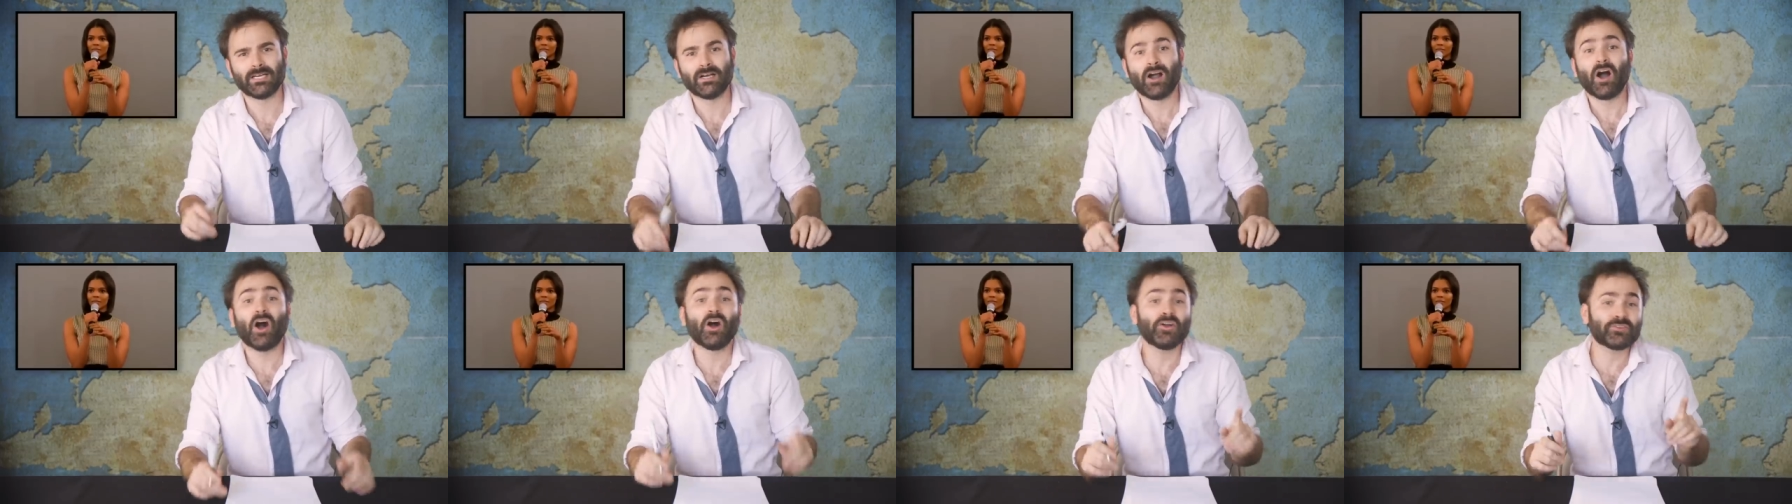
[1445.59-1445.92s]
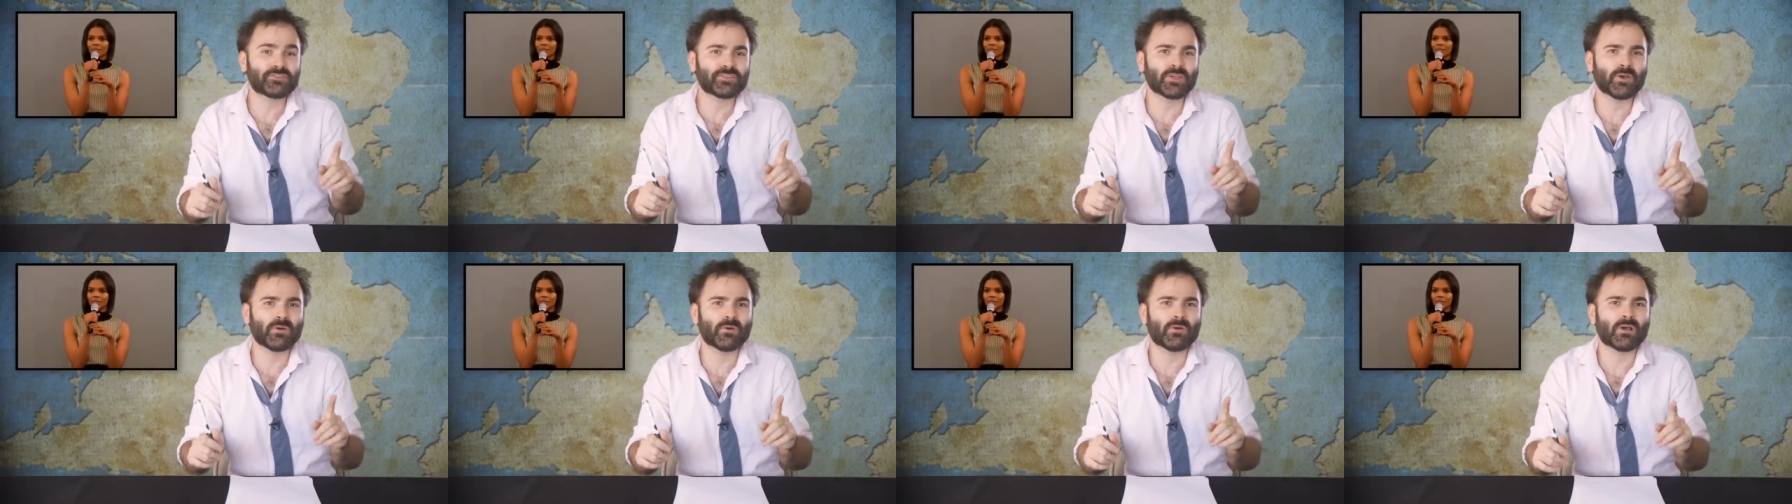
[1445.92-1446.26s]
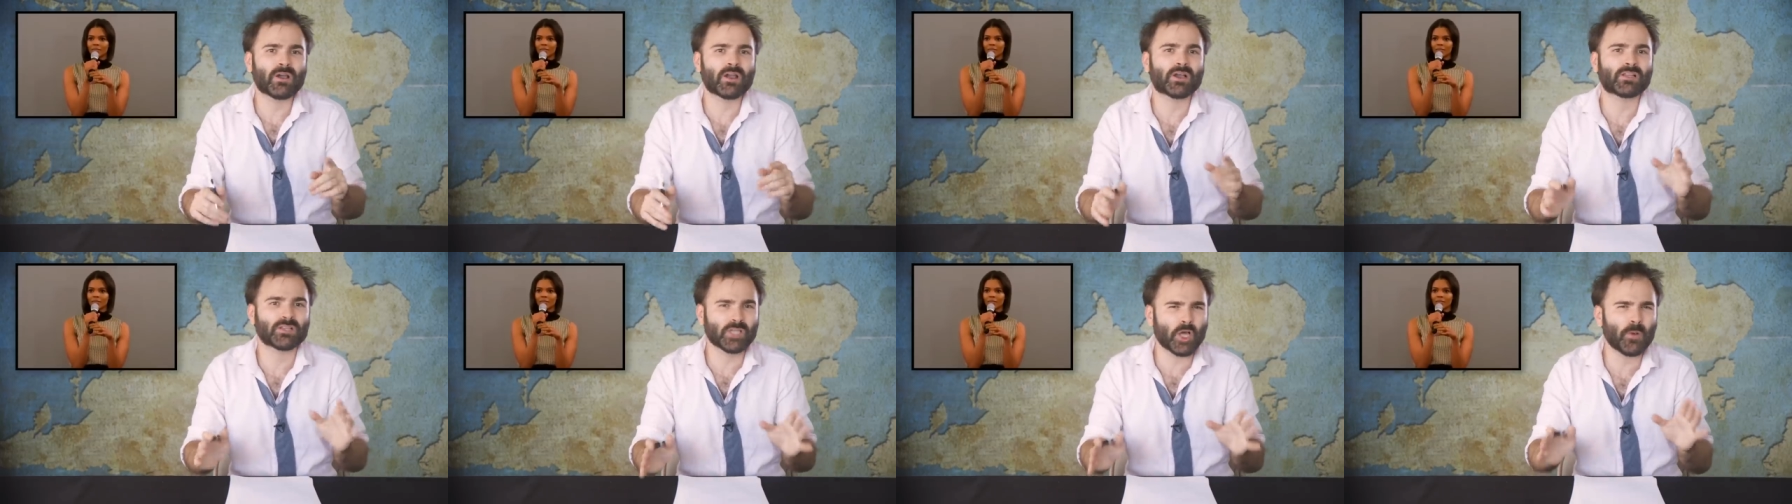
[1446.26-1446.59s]
Also,
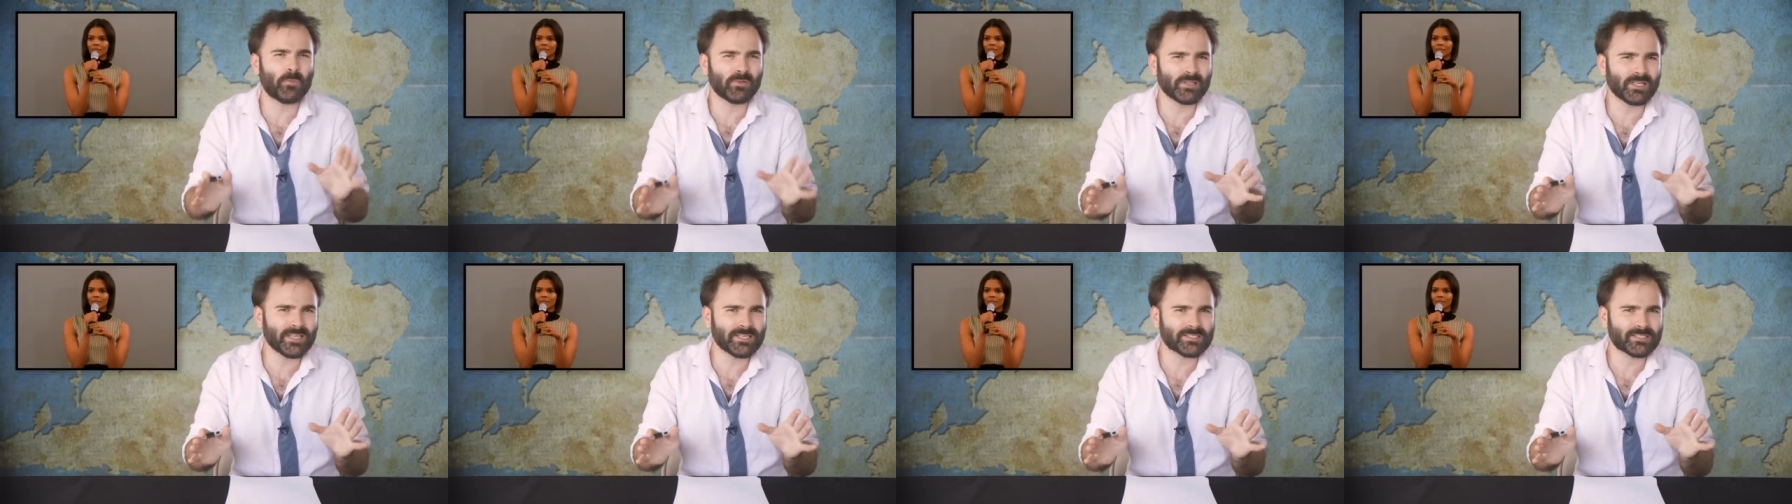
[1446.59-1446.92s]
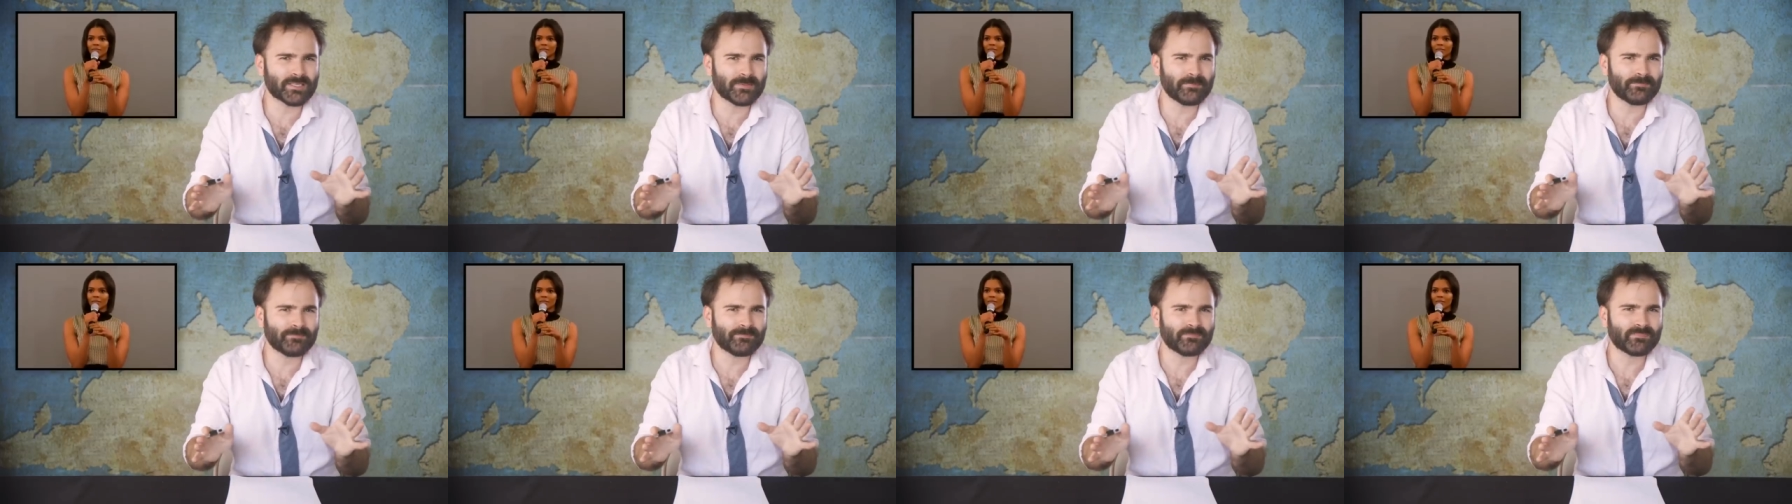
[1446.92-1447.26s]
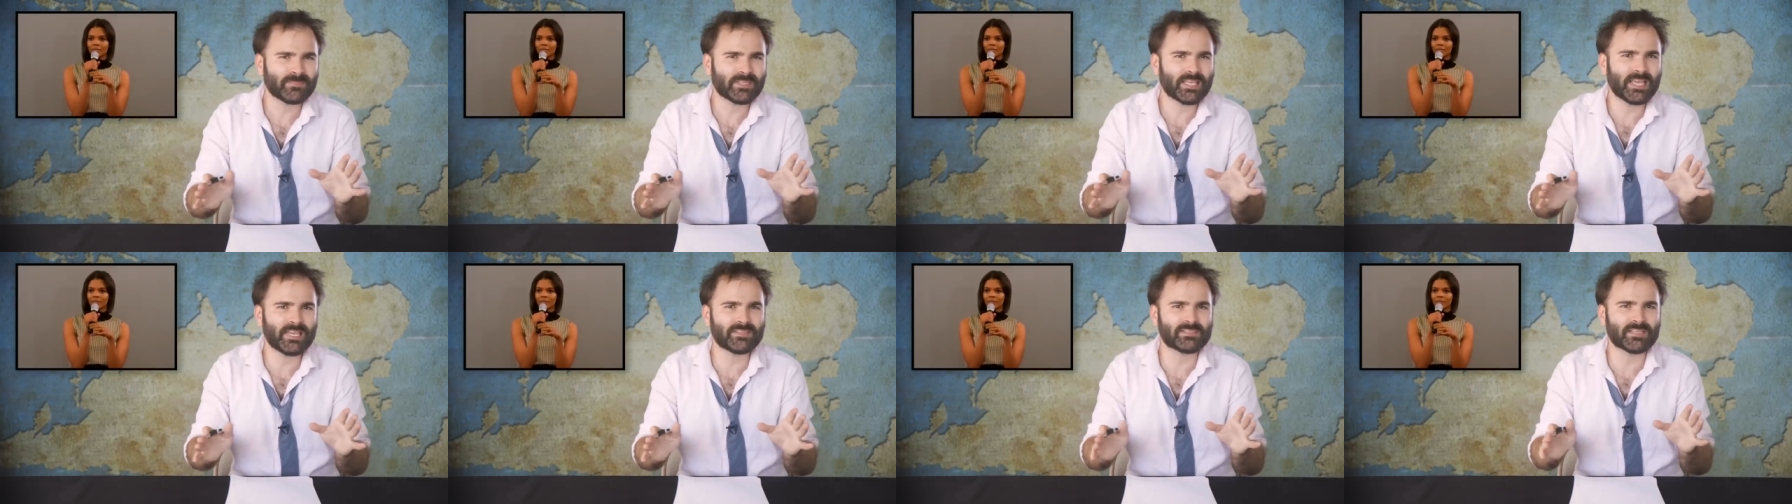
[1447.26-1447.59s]
globalism
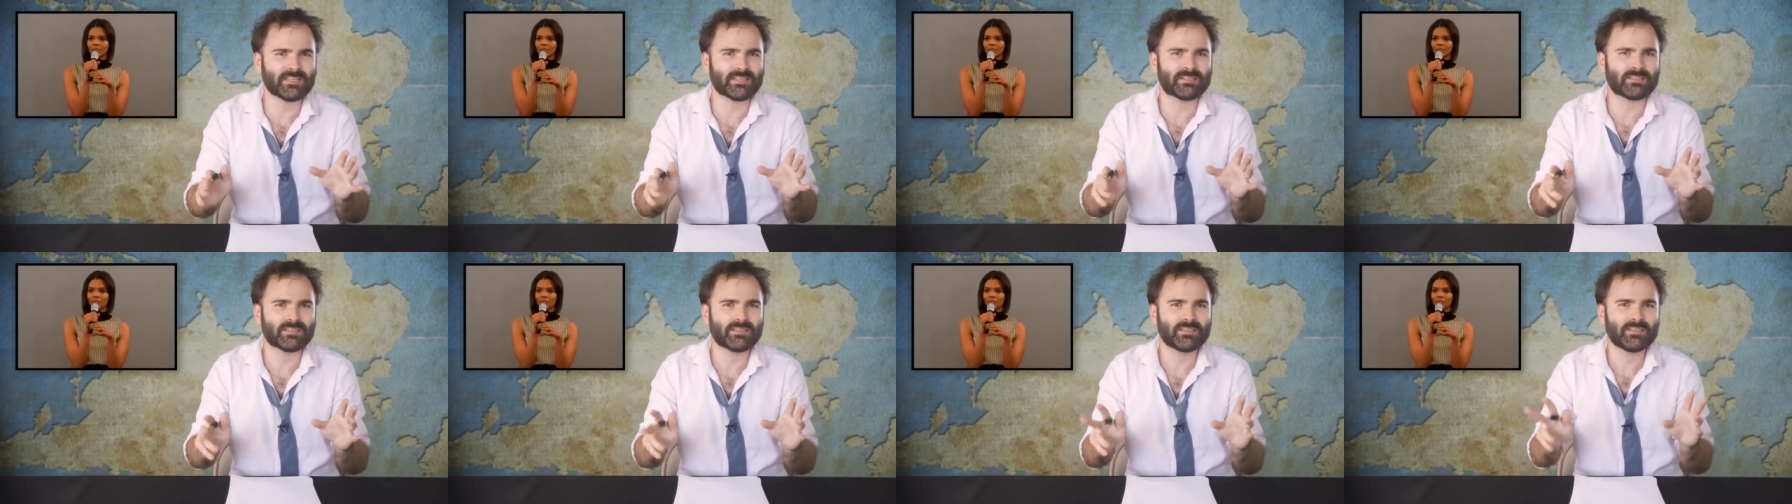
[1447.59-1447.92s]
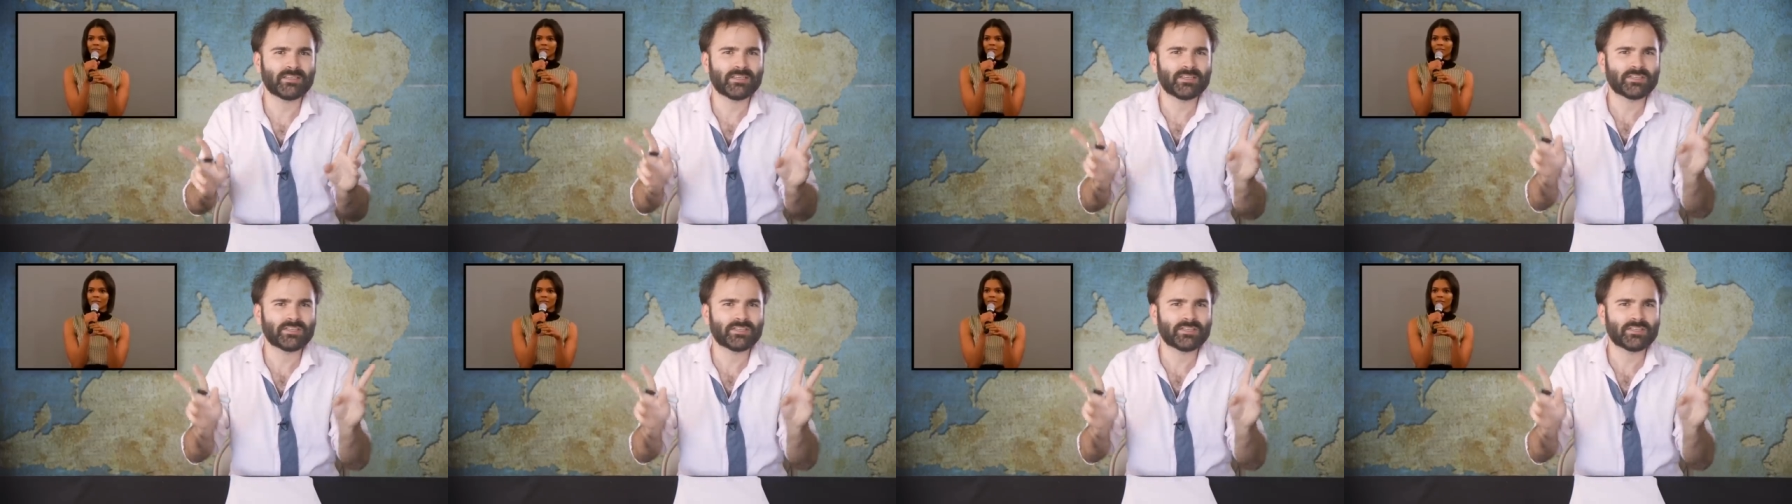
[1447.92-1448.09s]
isn't